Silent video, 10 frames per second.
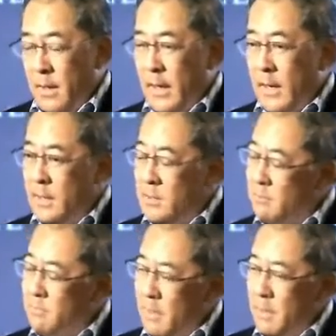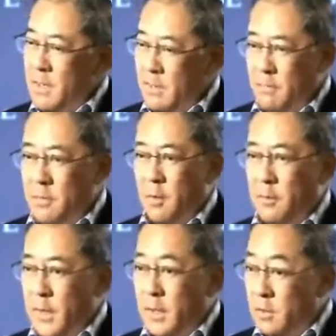That's a very
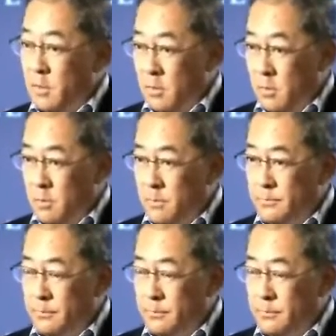difficult thing to do,